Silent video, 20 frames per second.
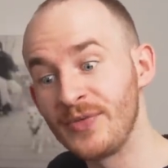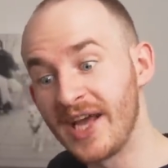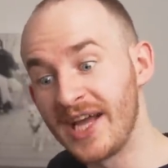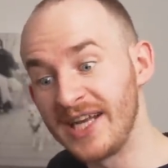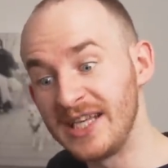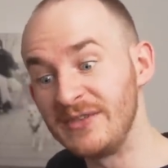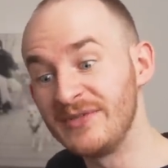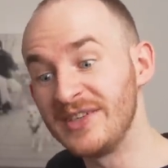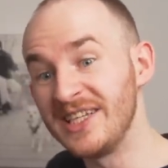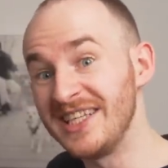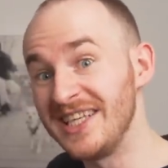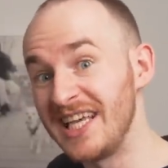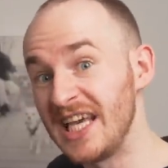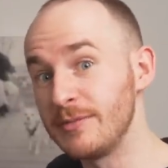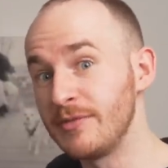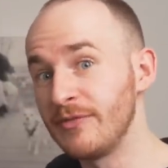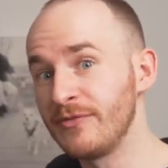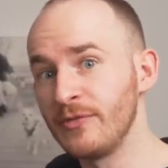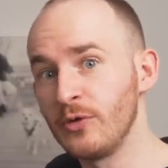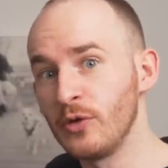and even a
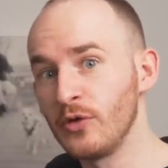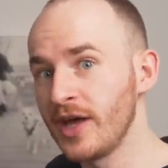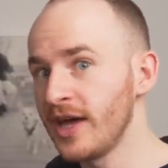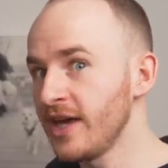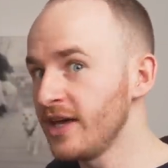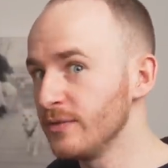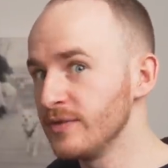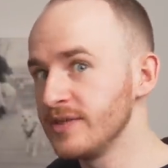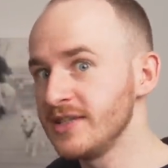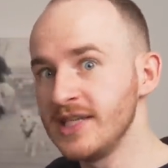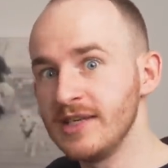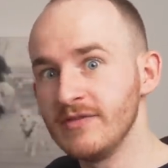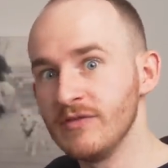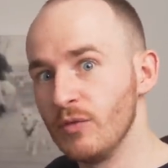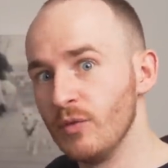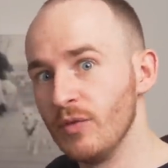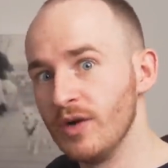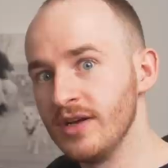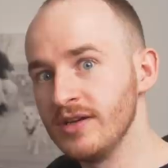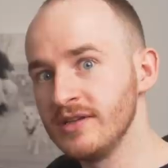year before that it was
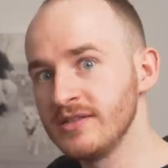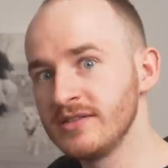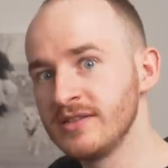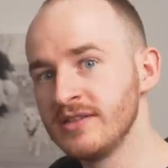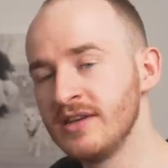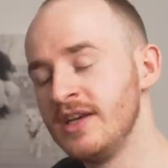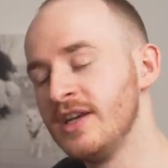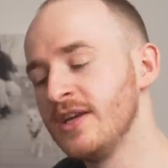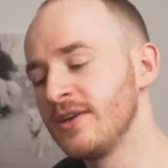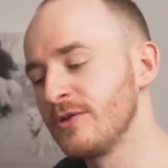even worse,